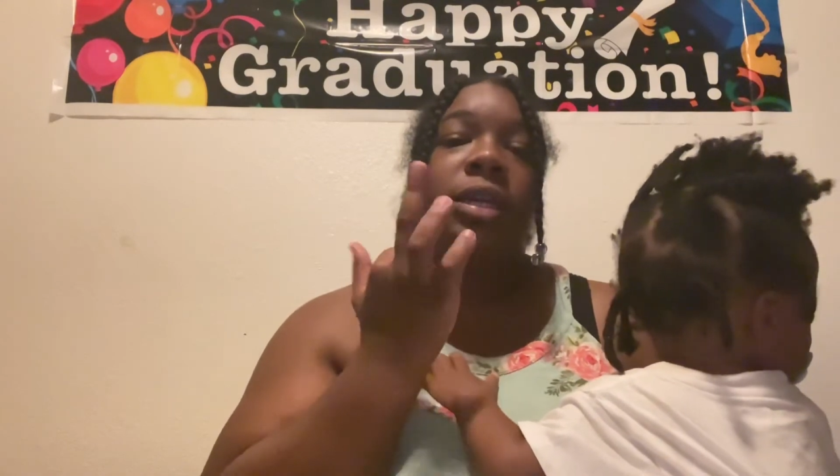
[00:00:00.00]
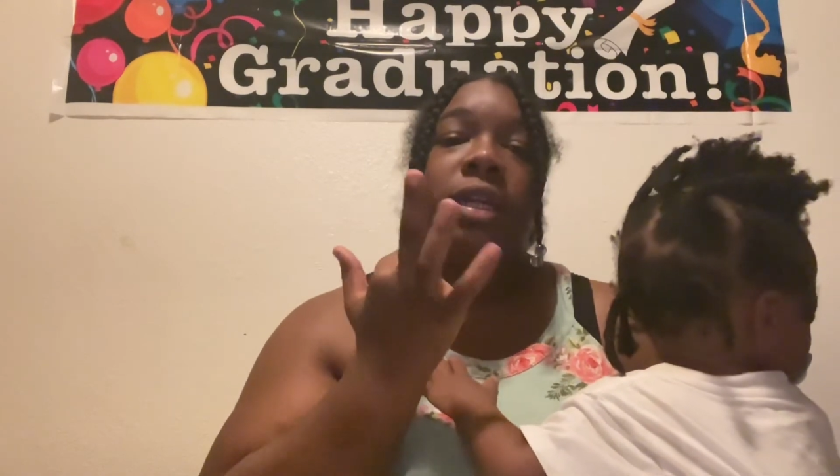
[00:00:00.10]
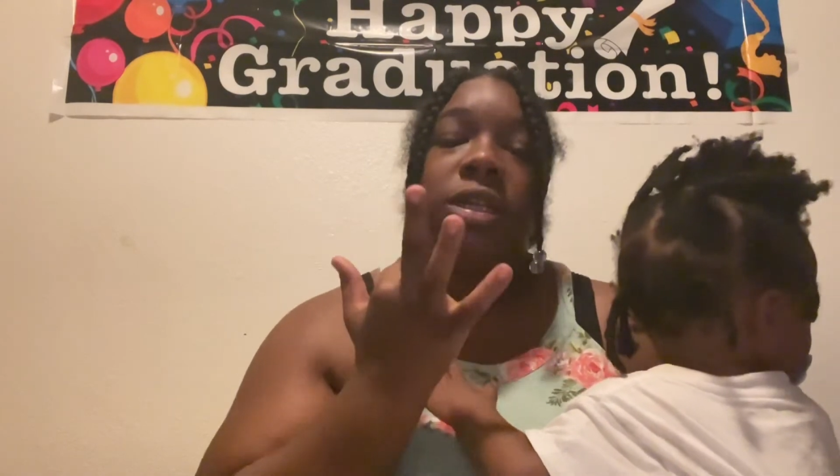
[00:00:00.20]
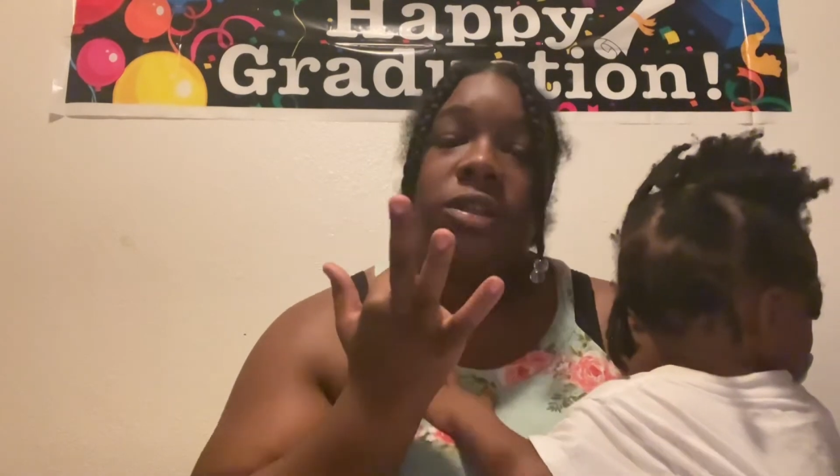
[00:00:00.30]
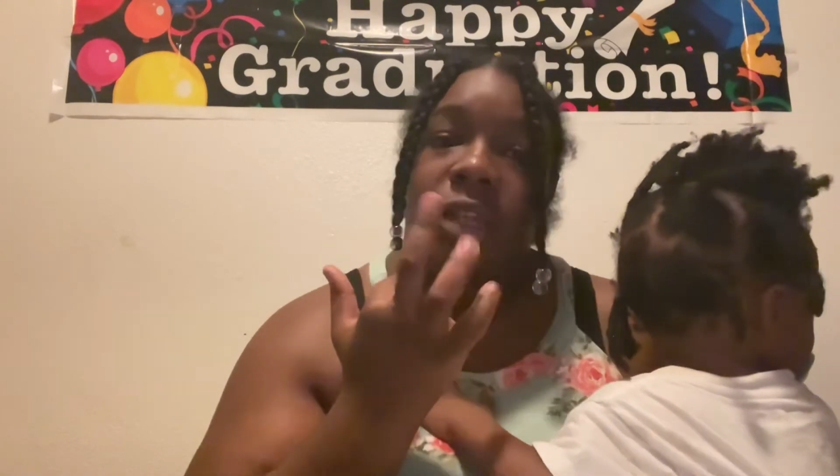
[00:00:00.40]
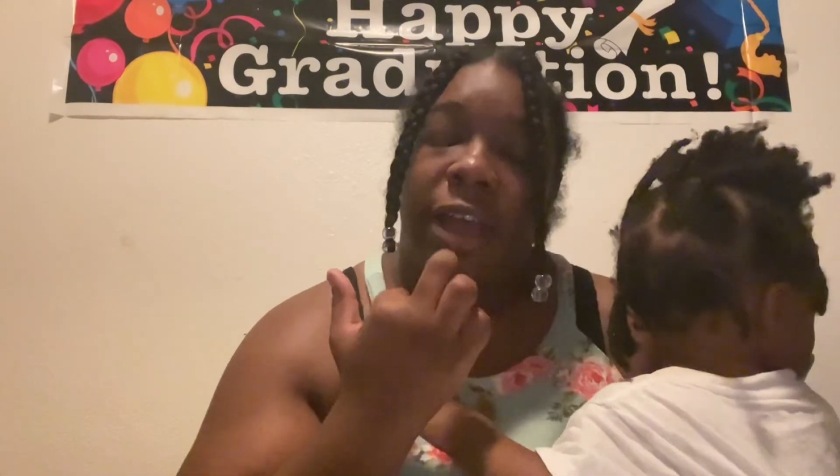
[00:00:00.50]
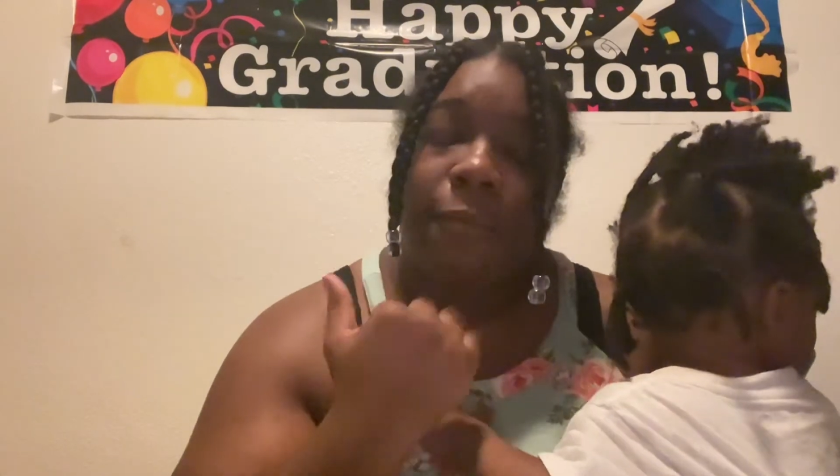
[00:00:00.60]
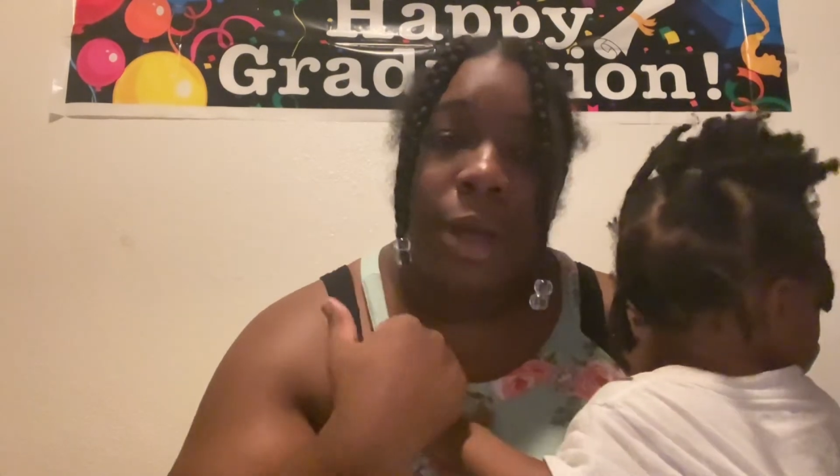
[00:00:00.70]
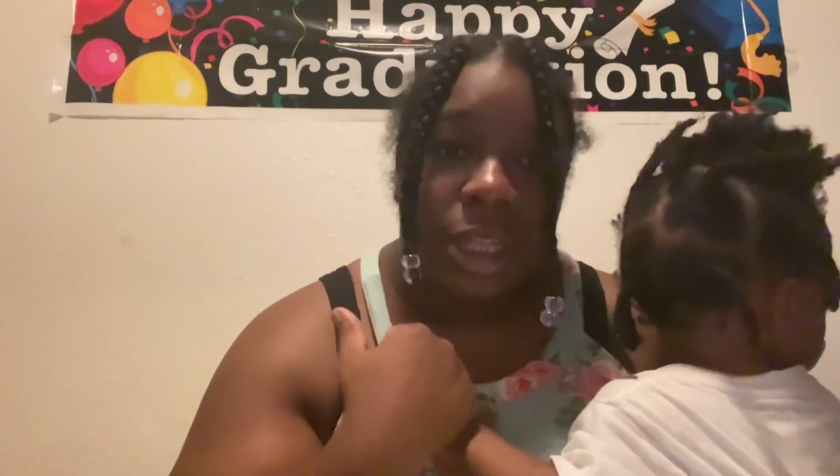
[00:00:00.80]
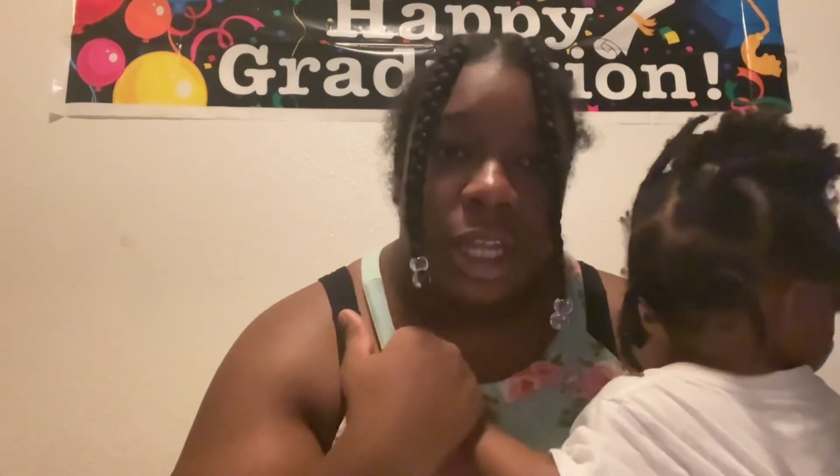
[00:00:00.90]
and I still have
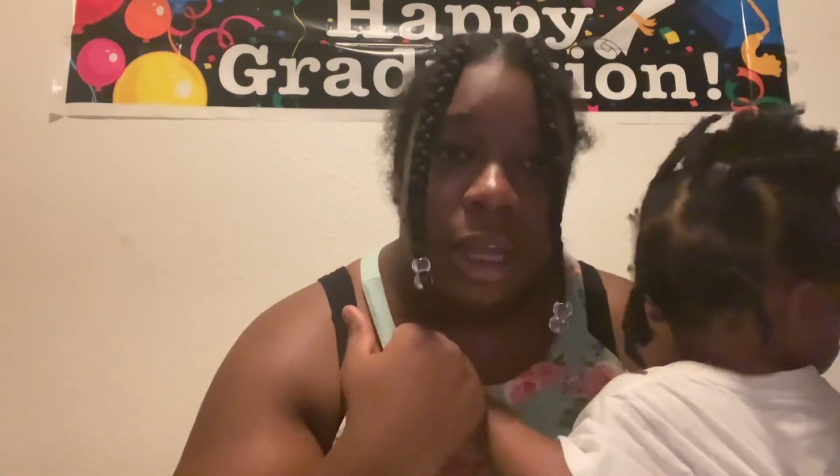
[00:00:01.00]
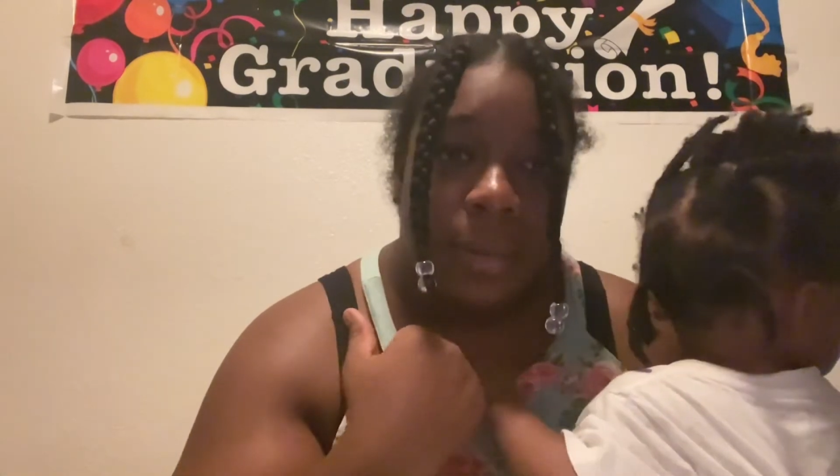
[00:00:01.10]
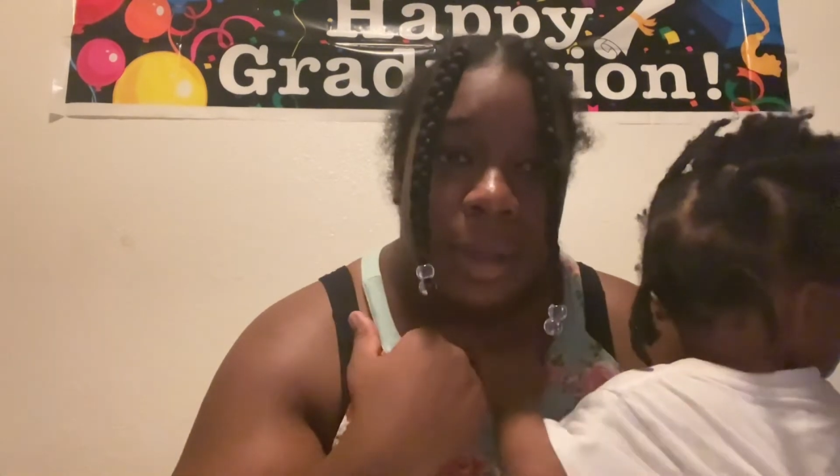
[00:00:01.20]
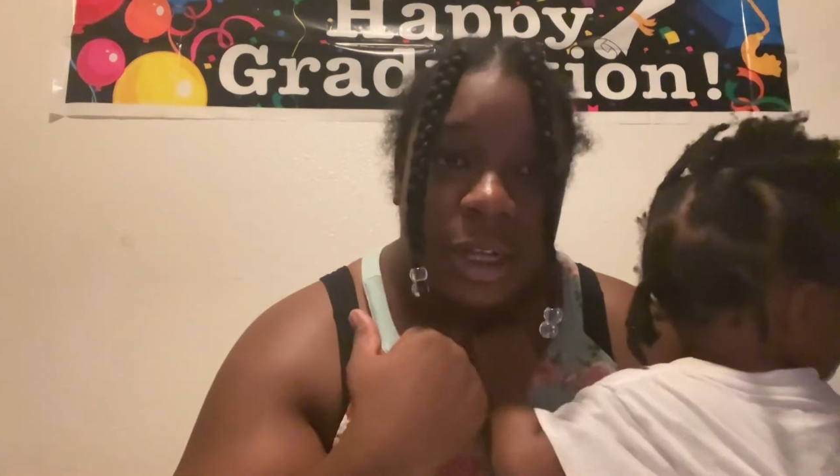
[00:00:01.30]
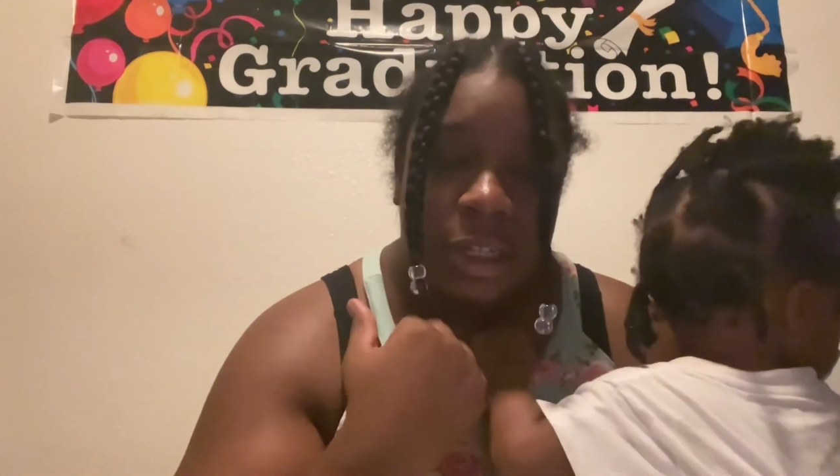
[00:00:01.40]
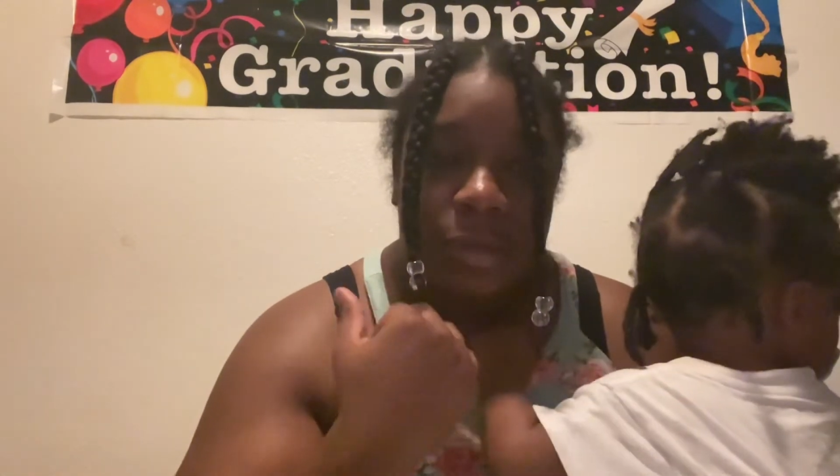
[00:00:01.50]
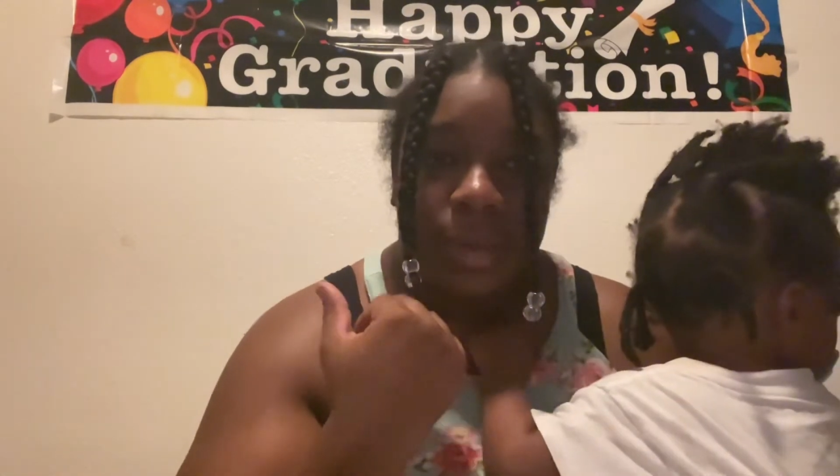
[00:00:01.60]
my tongue pierced,